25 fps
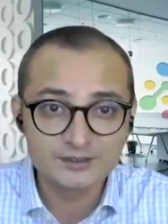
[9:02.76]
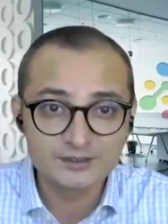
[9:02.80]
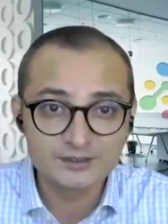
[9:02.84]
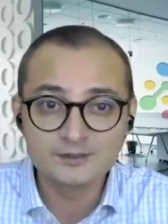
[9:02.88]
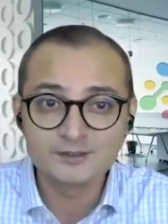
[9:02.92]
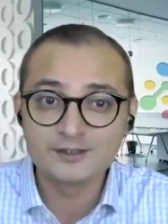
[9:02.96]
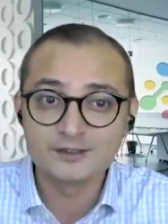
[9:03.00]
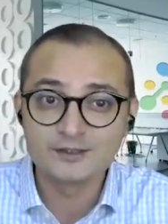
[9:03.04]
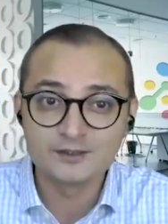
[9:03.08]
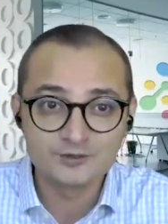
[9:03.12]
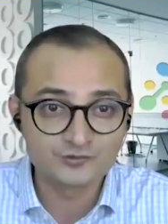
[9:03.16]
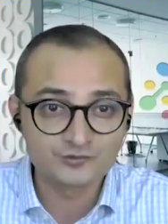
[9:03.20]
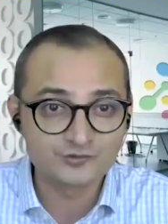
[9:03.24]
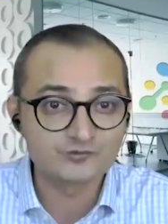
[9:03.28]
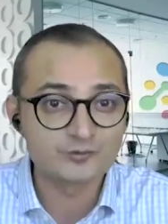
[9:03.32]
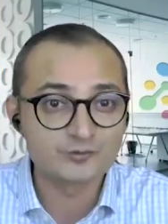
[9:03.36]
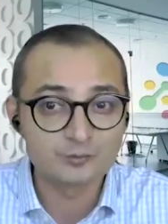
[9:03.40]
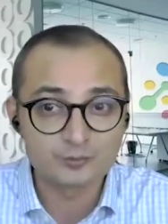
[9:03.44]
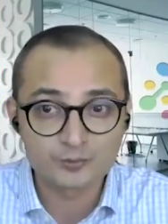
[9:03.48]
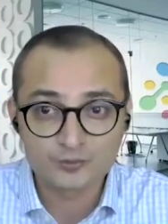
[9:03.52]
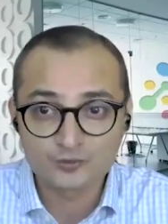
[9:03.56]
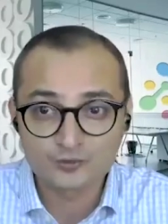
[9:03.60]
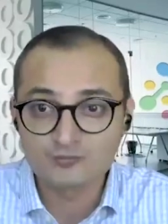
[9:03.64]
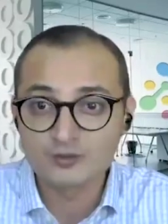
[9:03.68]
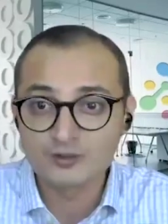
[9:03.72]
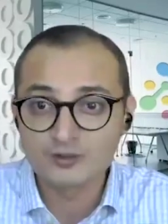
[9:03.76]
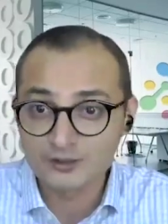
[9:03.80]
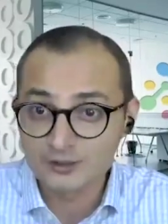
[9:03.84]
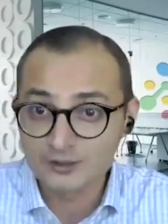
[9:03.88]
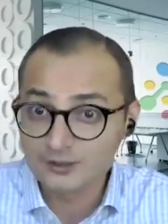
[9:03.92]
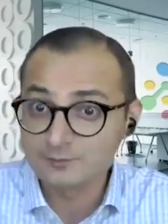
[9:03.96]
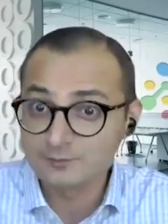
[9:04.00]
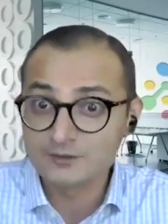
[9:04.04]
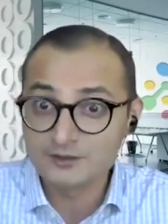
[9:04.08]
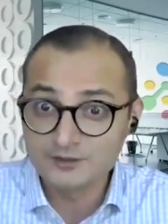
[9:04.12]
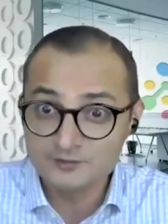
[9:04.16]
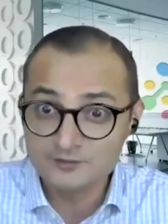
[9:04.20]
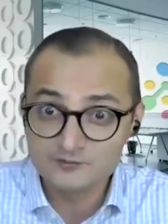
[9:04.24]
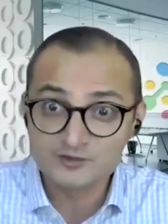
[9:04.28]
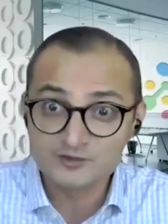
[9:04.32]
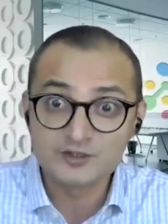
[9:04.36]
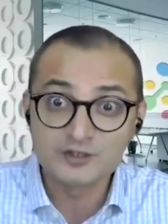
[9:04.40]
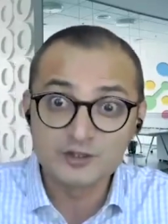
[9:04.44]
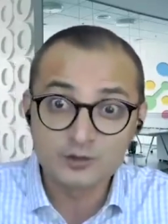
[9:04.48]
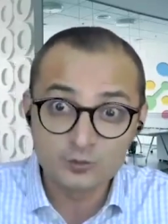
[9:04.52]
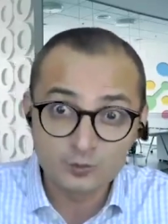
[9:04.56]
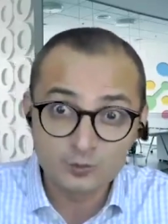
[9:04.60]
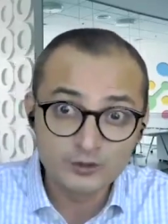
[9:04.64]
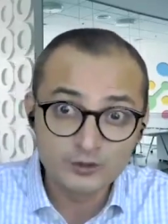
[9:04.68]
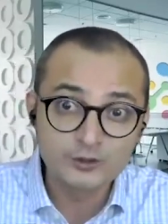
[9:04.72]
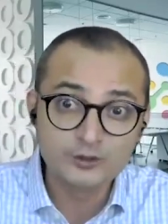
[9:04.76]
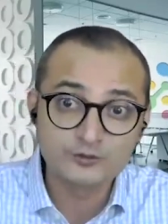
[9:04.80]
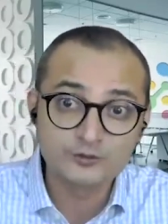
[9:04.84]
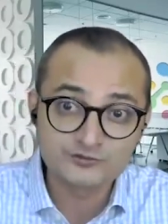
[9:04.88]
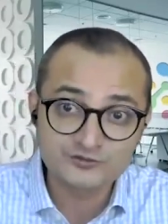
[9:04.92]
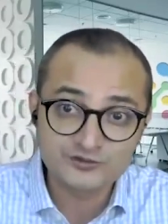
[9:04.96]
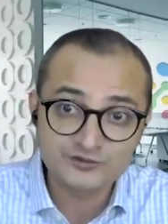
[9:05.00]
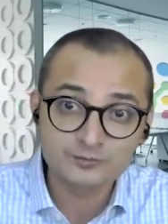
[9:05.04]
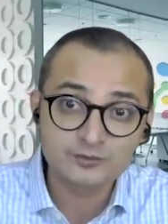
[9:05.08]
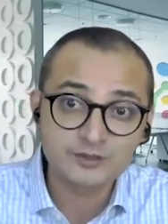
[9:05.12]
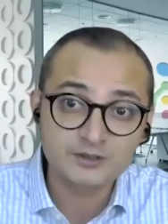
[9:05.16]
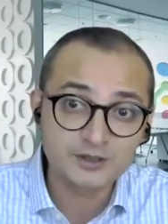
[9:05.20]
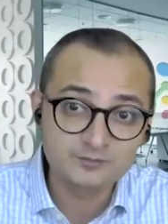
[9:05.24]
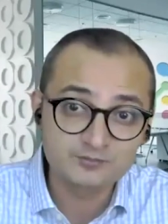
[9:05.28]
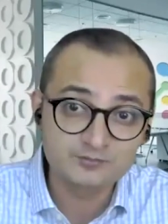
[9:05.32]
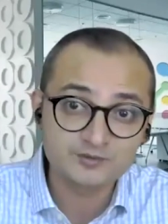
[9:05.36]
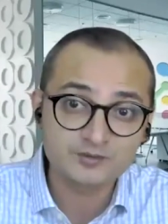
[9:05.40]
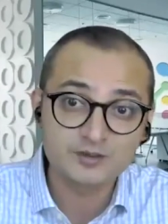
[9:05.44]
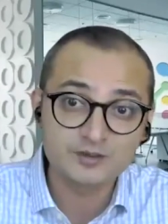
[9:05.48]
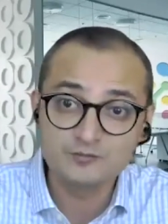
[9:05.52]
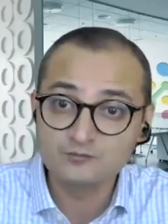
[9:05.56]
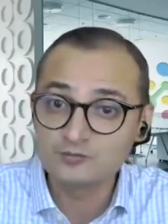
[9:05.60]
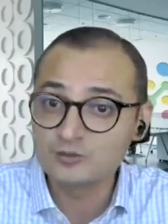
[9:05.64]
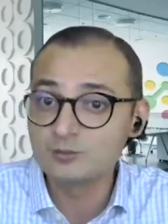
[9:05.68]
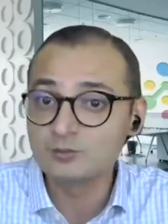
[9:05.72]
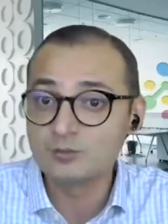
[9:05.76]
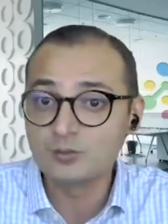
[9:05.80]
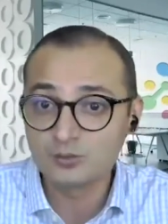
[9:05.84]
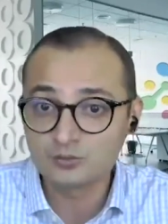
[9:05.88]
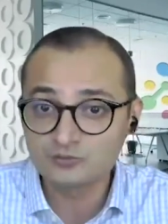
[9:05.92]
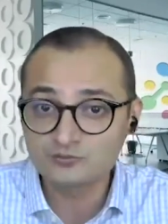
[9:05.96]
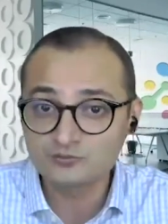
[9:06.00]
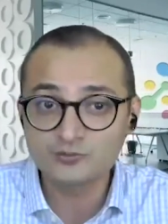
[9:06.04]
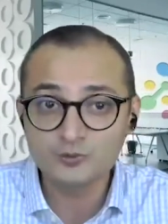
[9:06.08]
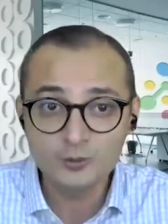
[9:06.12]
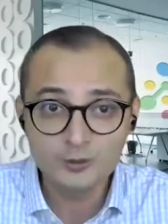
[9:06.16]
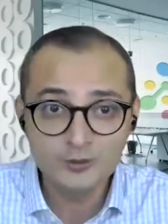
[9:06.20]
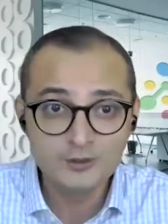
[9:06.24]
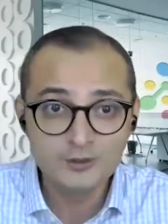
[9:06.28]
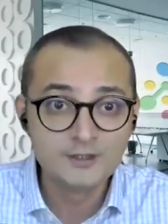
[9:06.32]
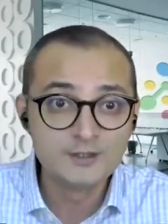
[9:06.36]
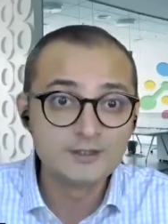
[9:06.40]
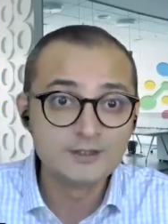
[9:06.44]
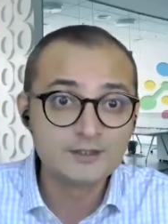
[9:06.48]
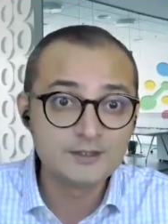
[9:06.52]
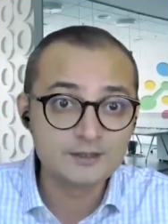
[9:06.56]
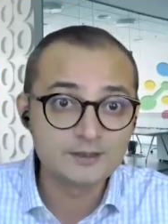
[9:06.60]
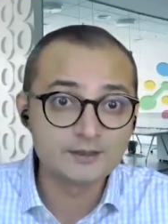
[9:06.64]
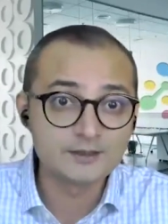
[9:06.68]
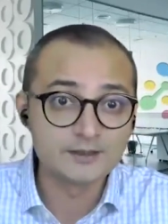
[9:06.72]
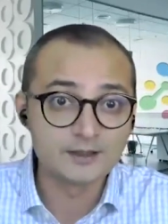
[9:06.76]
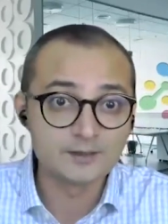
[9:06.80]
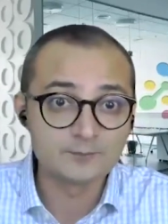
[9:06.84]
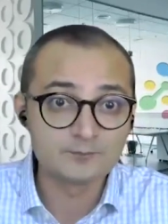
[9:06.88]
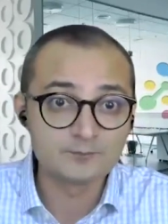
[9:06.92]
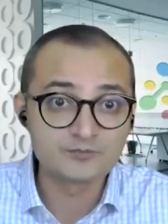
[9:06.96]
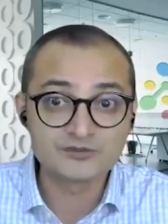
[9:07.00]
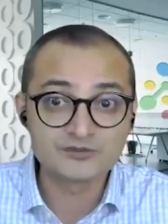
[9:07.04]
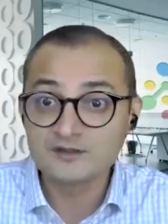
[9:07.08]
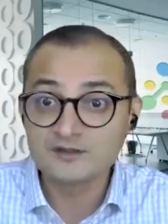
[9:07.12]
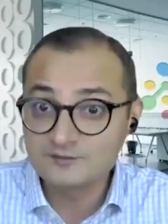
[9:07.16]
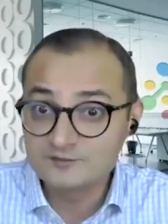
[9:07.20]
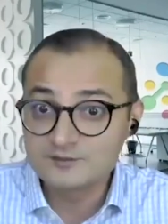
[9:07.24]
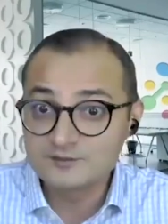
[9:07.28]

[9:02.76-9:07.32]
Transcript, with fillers: mean areas of improvement, it means equally or sometimes even more so uh,